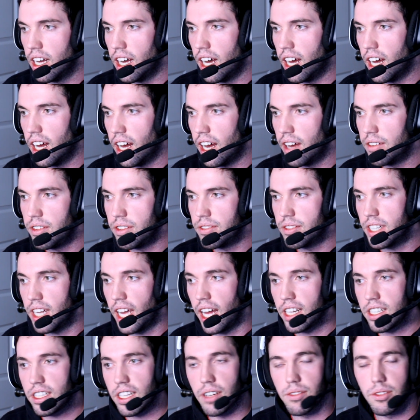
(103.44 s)
I've even
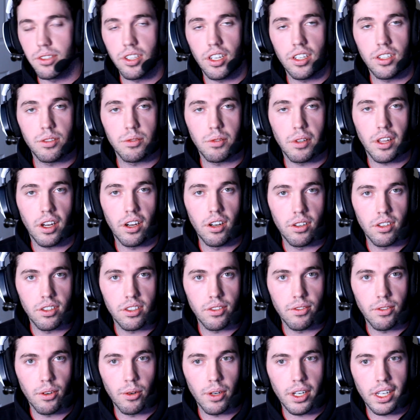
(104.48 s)
had conversations with
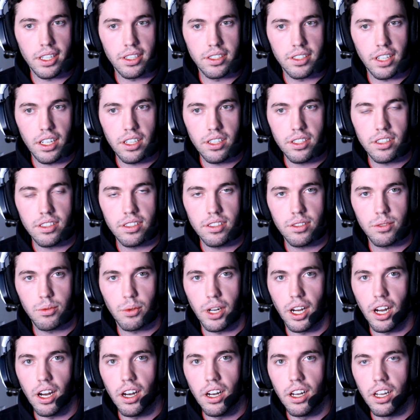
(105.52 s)
owners of organizations
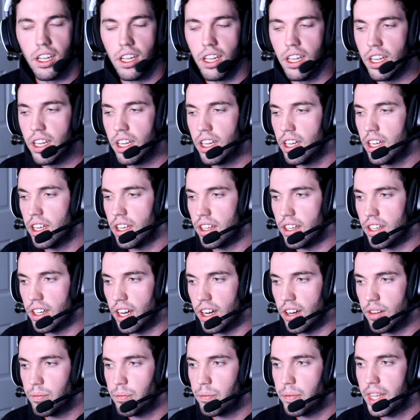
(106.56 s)
where,
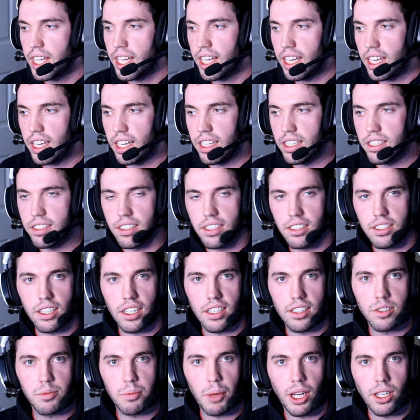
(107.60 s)
he
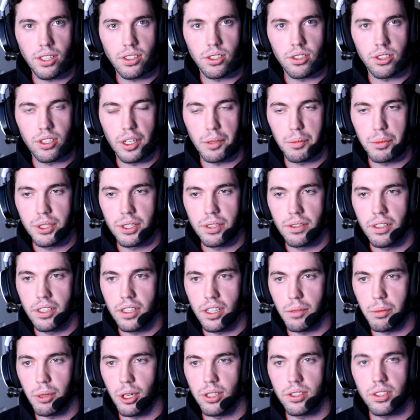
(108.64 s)
suggests sponsorships.
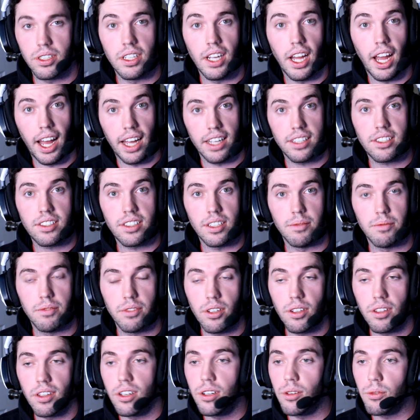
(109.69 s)
The person asks him
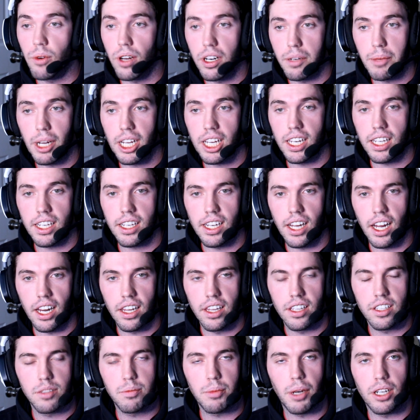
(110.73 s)
further, what am I going to get out
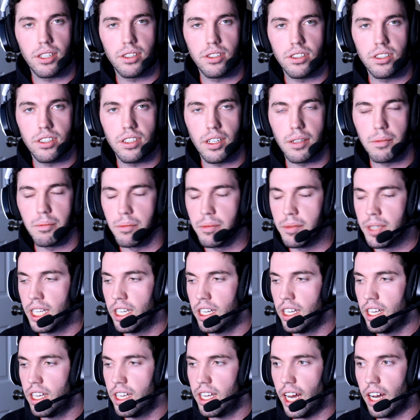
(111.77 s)
of this sponsorship?
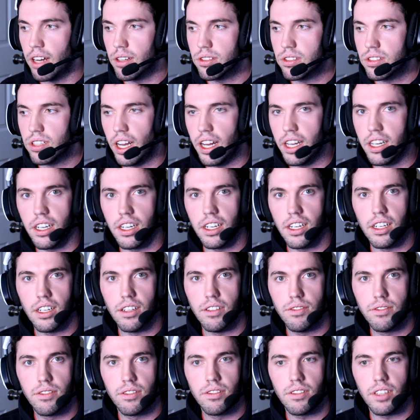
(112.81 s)
Outside
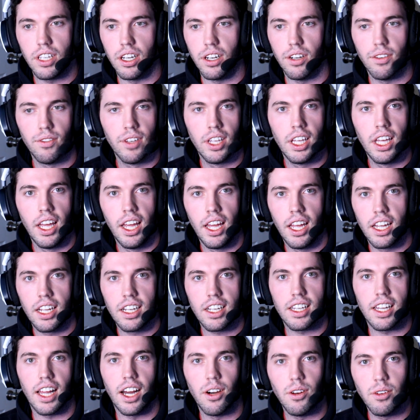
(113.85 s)
of,
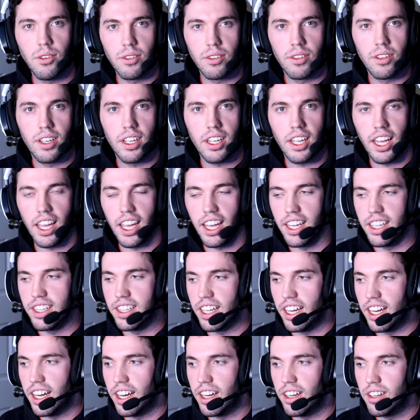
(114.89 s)
clout
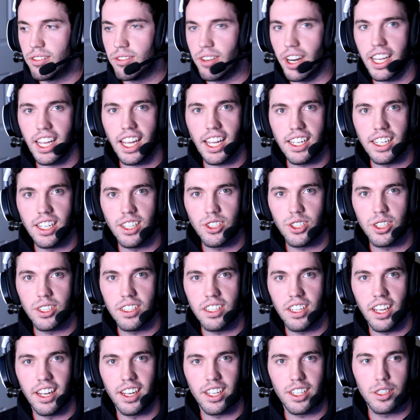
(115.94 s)
and recognition
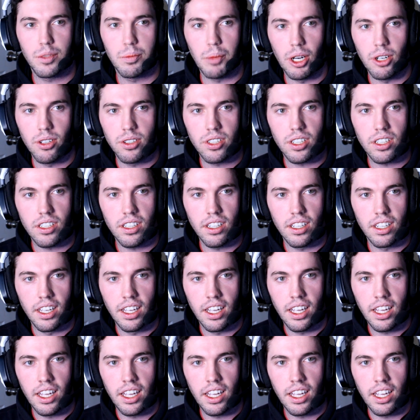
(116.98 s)
and exposure,